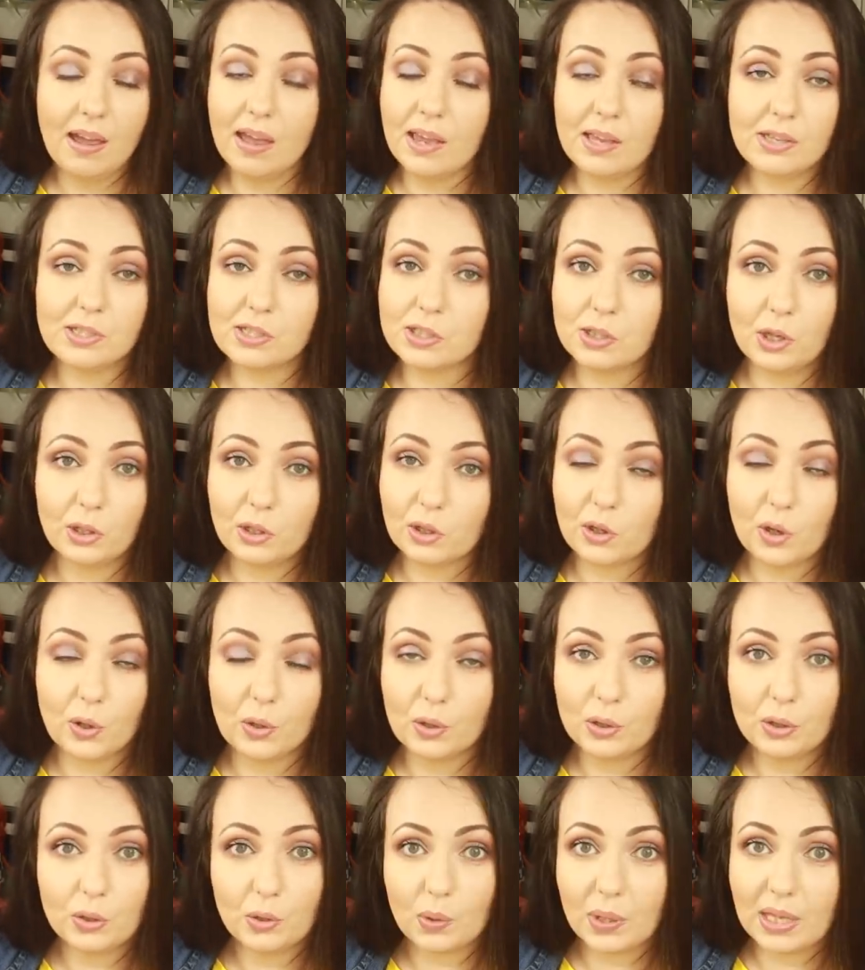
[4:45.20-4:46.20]
is not
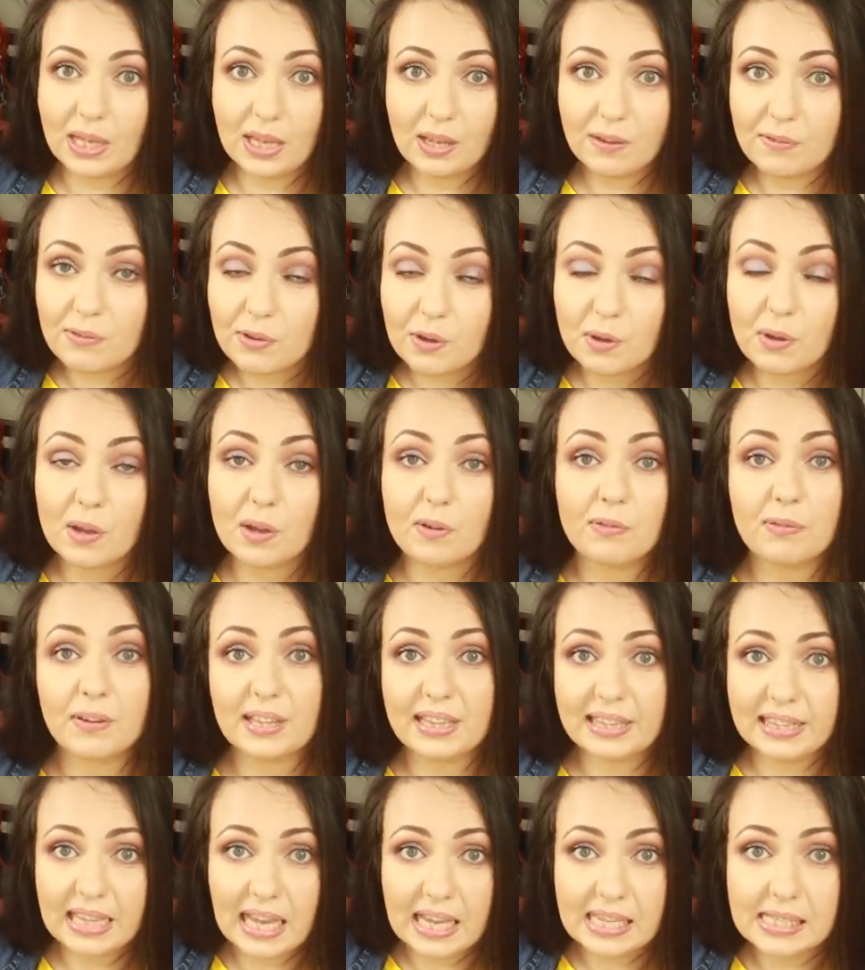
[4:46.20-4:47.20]
going to give you a
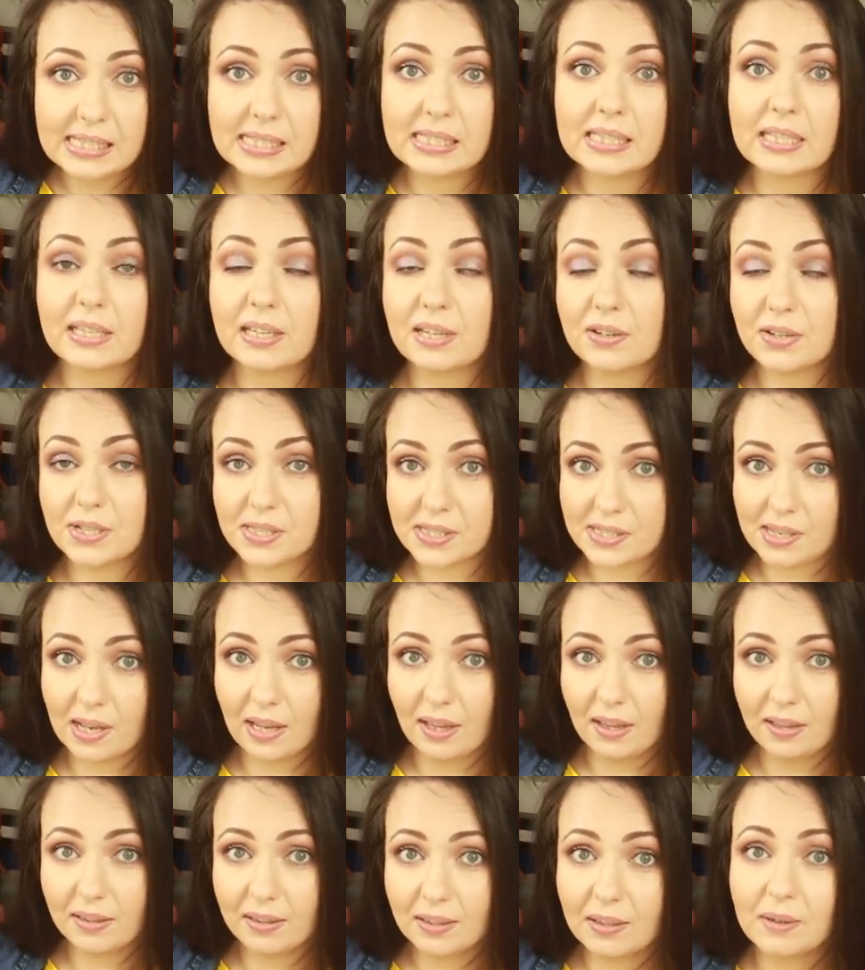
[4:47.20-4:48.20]
fantastic
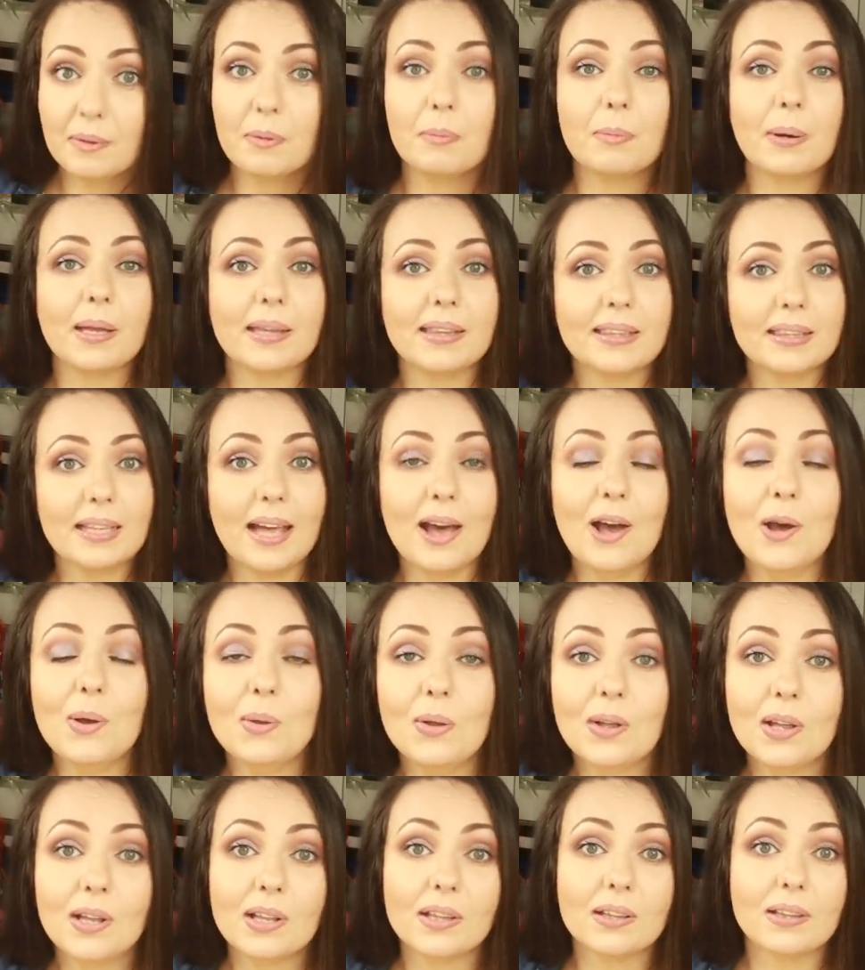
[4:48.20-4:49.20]
result. But
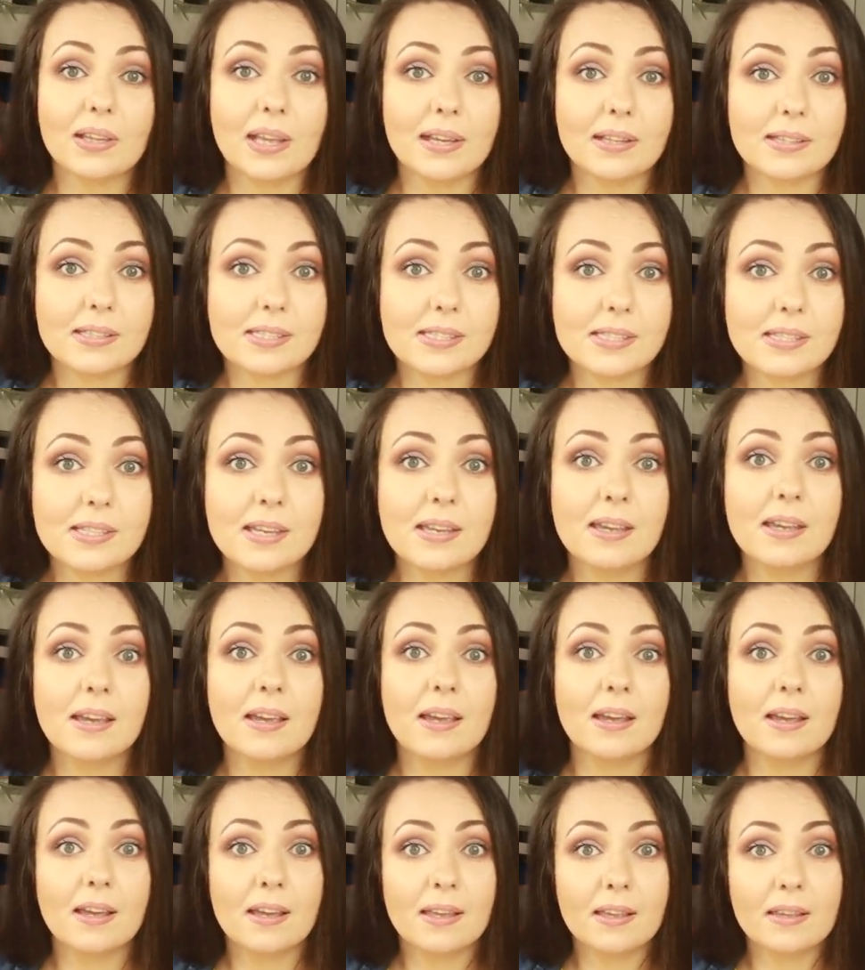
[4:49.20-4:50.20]
now let's see
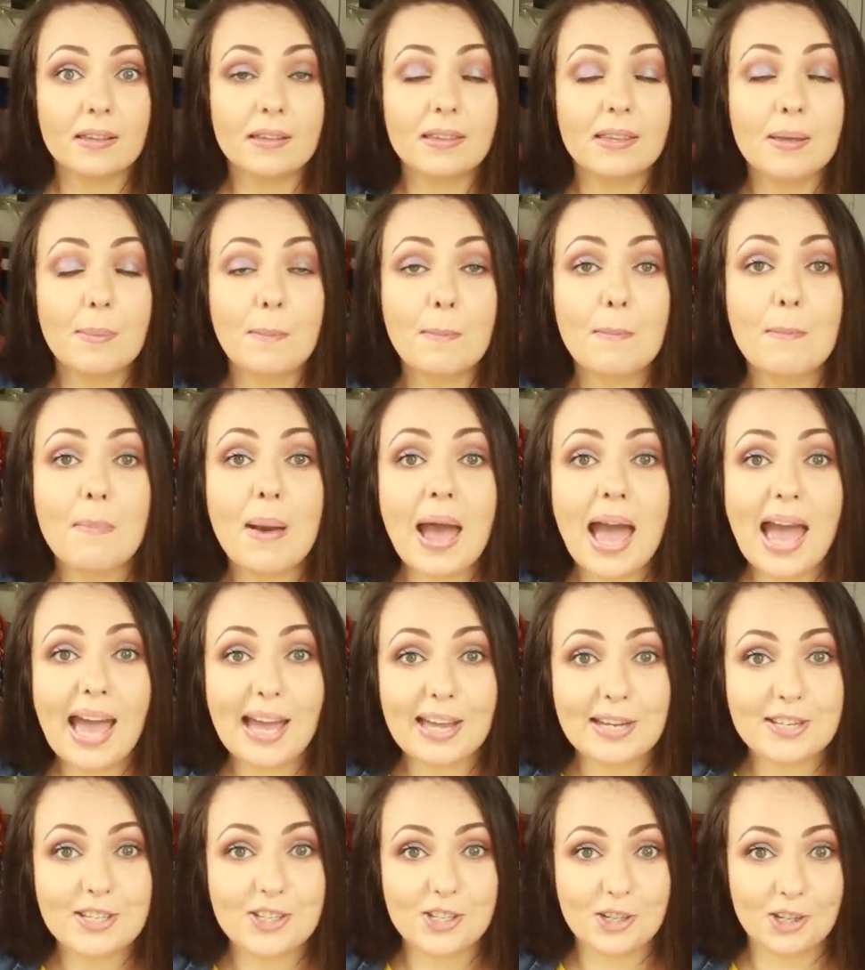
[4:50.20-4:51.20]
the
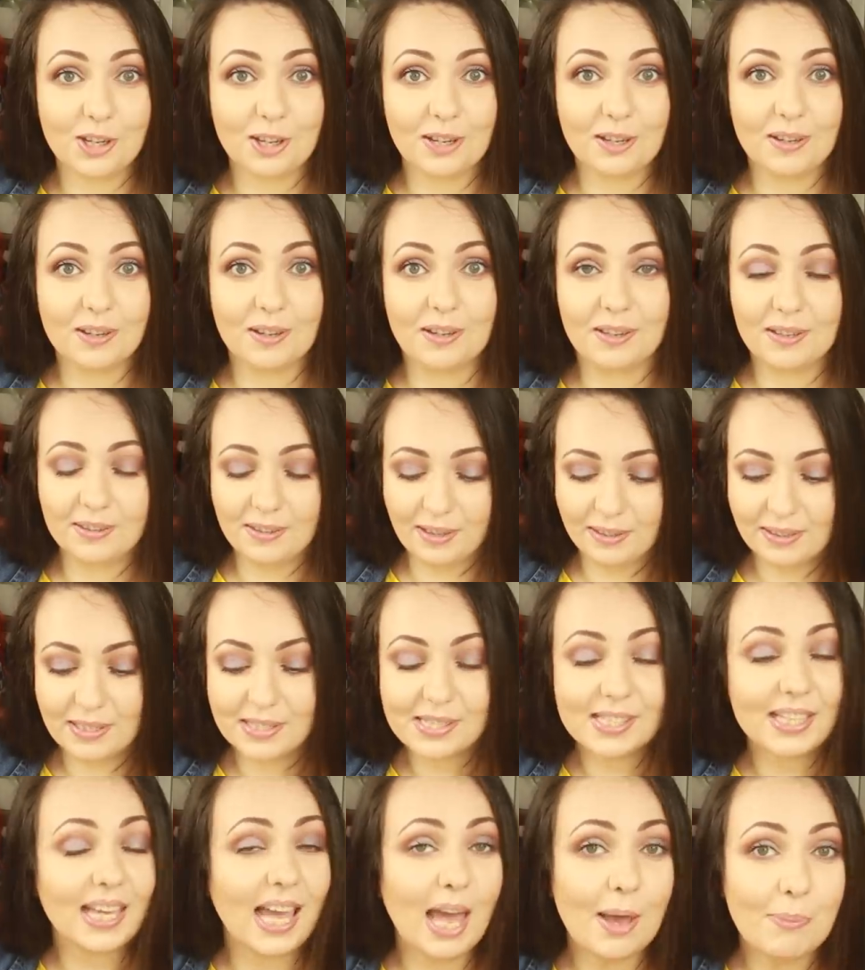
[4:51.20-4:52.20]
magic that
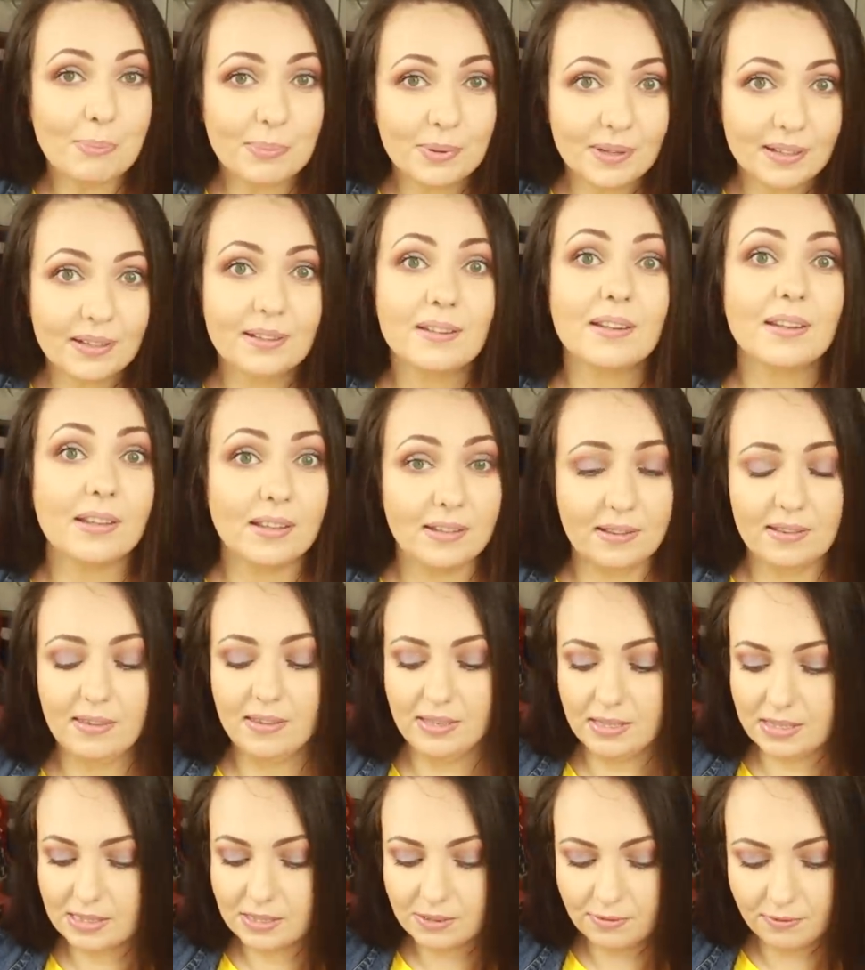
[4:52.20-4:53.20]
is happening in
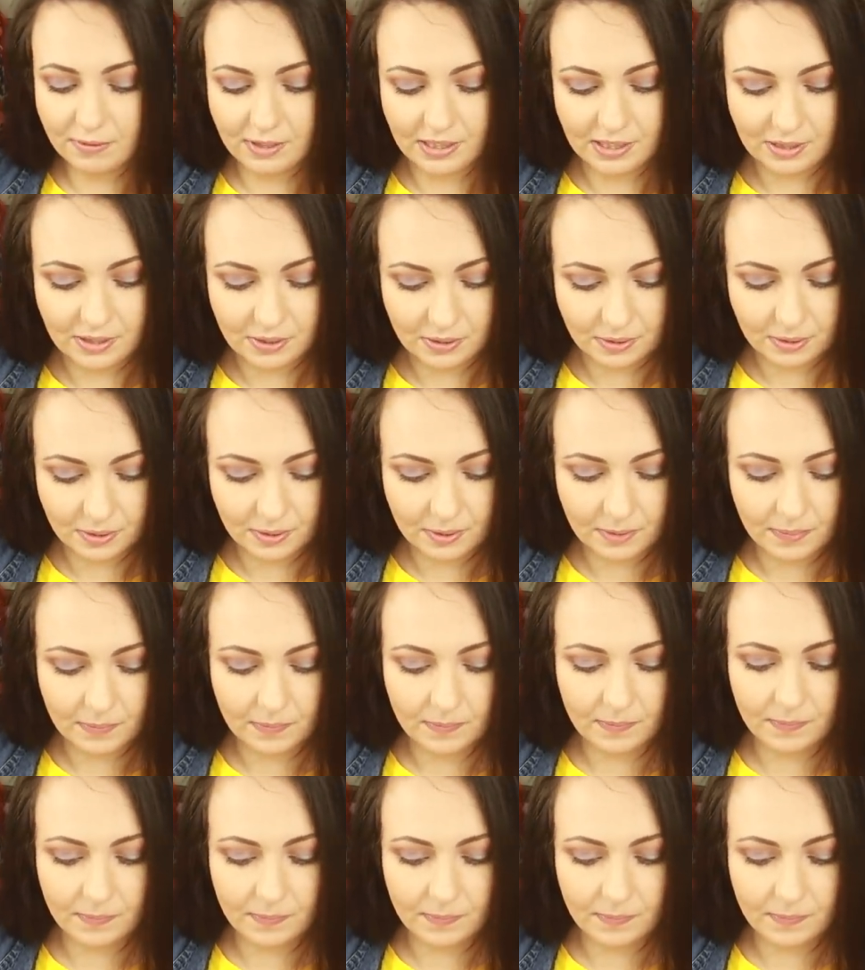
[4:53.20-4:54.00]
this video.